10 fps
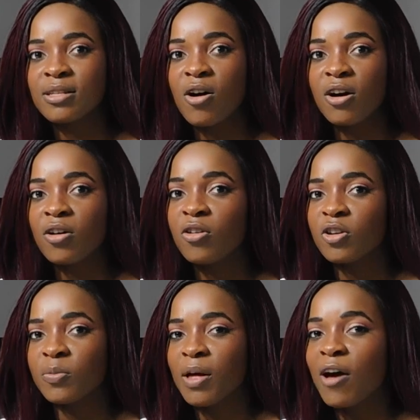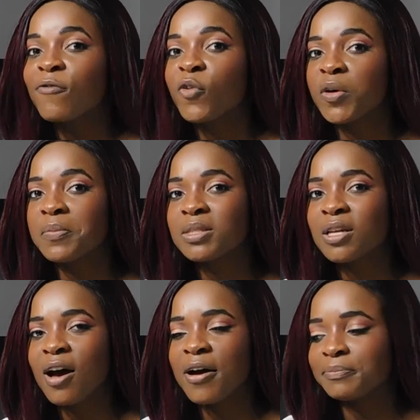on all your platforms.
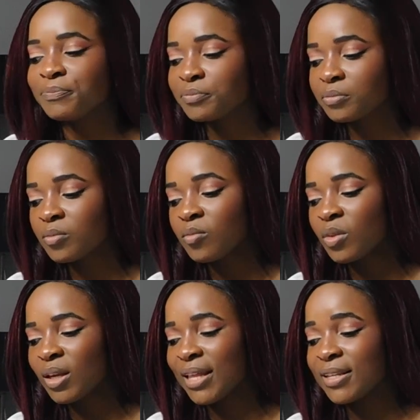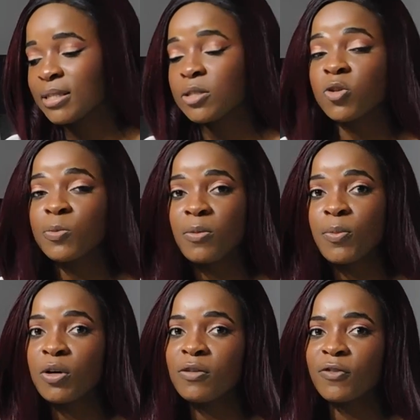And this is super
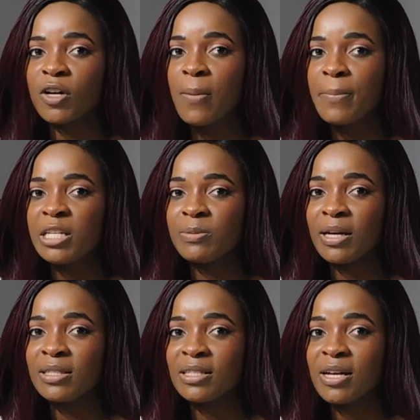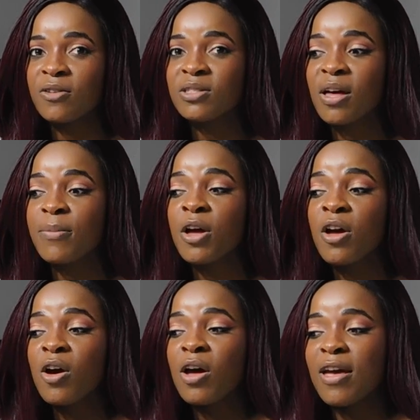important for companies because it tells them
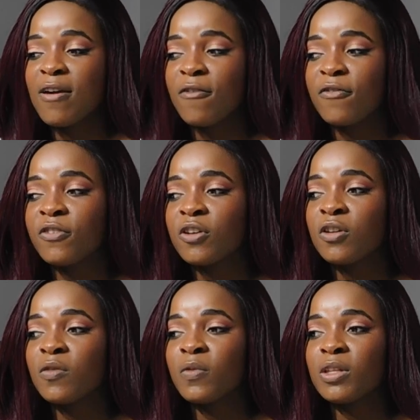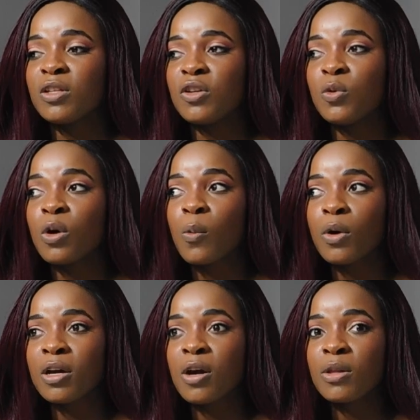if you are
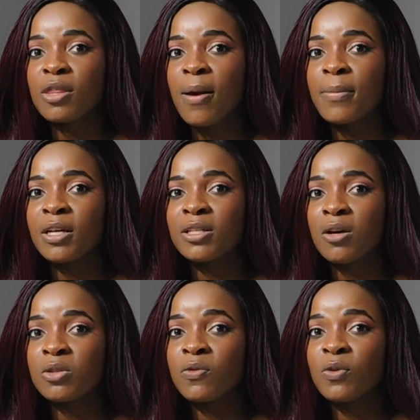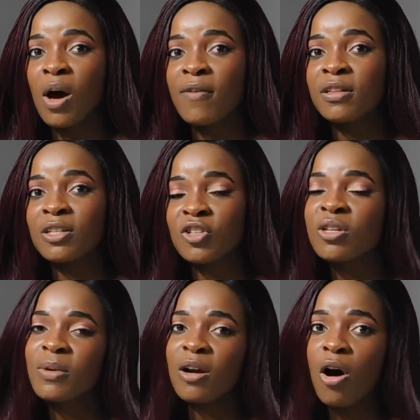working with them, it tells you if you have a
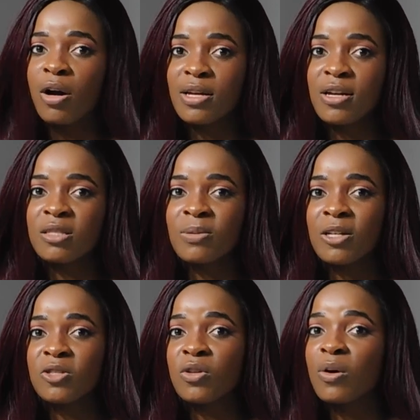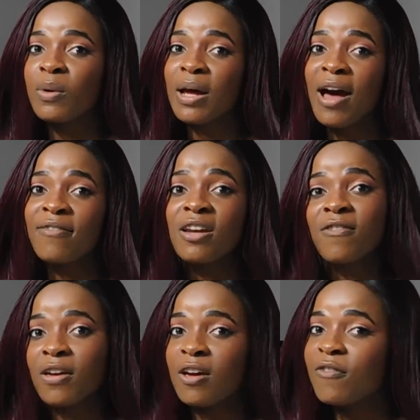legitimate audience, because you don't want to have any
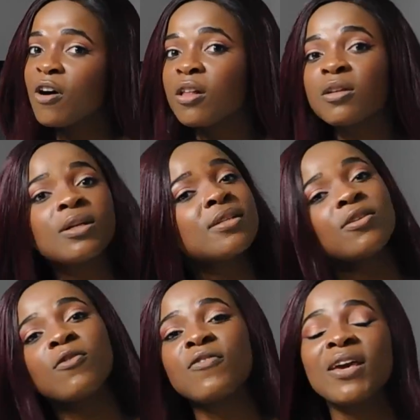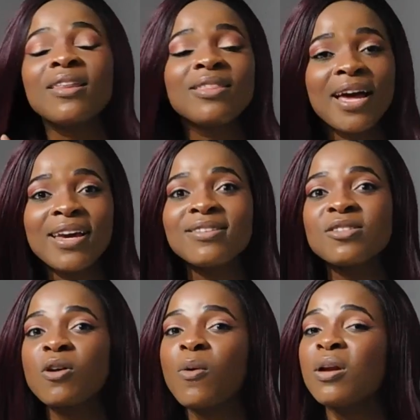fake followers, no fake likes.
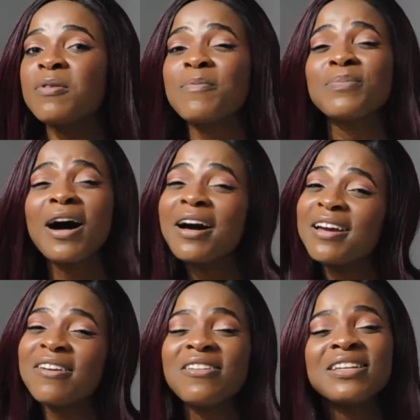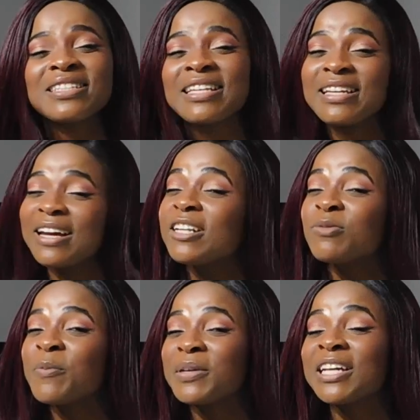You don't want to be buying all this
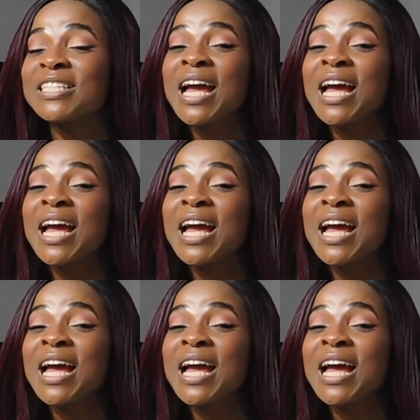engagement because